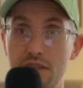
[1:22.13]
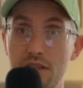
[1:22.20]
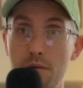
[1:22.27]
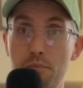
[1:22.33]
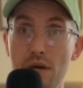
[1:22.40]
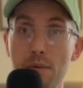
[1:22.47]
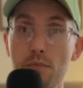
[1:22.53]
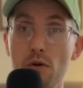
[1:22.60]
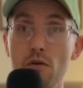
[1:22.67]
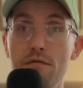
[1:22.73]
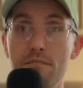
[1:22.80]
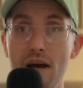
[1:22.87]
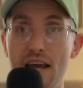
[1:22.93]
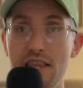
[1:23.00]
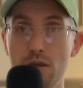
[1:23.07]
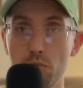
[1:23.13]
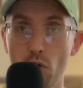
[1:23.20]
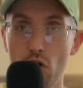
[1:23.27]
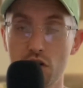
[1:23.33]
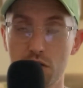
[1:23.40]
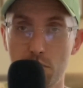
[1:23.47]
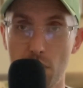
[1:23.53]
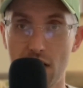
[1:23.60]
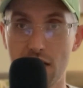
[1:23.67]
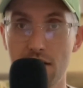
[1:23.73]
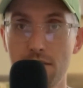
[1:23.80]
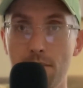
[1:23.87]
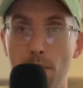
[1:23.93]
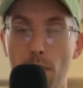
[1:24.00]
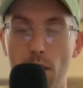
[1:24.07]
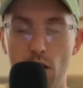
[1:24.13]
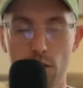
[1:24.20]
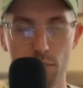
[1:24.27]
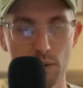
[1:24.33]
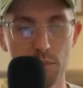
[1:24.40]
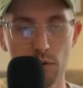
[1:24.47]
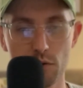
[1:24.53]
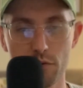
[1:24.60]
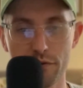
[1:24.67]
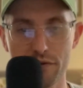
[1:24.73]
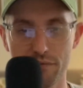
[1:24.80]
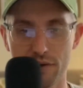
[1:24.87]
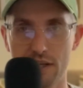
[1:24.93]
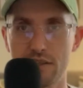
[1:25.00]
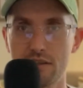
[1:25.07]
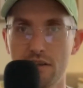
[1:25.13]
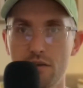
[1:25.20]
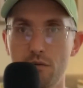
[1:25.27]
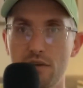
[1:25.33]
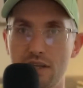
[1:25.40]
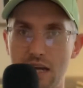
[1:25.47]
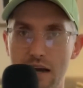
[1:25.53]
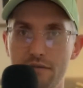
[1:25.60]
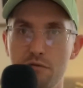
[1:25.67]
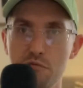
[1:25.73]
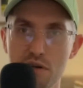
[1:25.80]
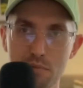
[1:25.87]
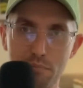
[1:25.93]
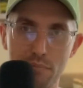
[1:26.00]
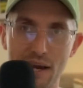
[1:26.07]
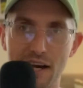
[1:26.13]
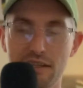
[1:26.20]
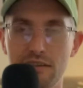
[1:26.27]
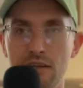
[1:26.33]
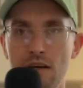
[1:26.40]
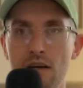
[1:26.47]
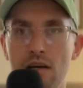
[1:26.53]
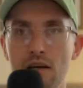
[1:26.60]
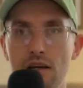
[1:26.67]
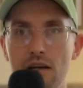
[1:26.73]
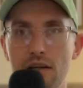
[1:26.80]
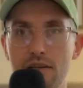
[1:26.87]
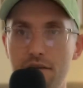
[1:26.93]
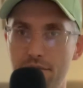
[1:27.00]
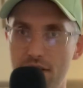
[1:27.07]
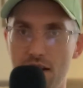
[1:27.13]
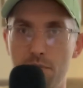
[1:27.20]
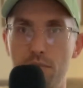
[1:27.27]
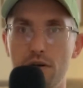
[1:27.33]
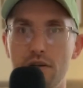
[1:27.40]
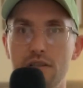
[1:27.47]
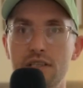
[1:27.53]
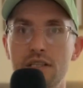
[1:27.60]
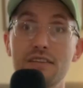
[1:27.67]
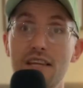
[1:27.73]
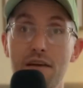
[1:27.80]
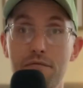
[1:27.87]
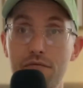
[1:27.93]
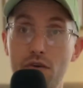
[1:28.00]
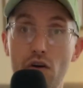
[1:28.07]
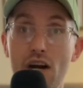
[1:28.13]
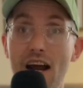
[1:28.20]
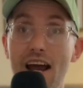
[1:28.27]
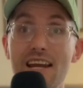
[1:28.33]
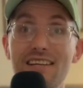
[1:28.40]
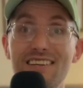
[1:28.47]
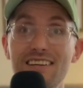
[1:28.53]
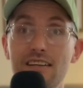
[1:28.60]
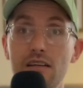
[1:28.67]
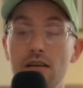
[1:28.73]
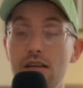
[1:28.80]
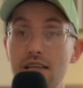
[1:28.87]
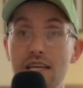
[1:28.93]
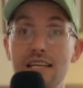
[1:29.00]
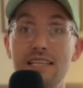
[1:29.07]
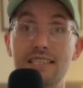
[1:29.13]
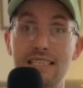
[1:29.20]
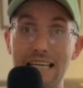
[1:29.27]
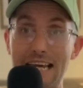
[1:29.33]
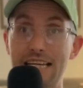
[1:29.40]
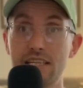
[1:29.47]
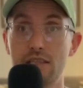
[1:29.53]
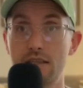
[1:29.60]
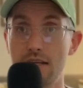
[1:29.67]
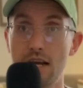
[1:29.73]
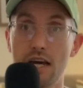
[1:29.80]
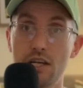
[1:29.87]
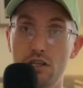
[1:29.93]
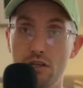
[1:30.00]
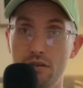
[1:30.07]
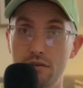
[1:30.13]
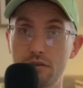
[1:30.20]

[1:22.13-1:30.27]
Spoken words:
people who have made the most money are the people who've invested with government-backed developers that created these destinations.